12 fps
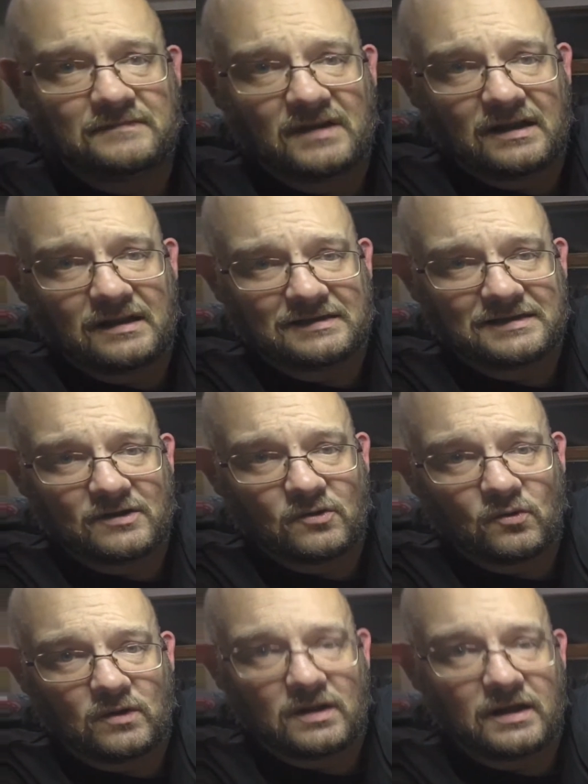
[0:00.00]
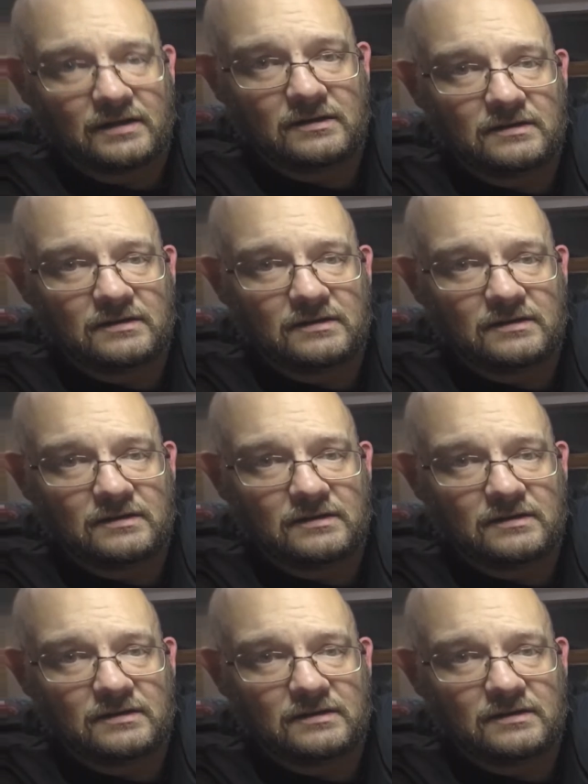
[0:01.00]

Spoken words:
I like that a whole lot.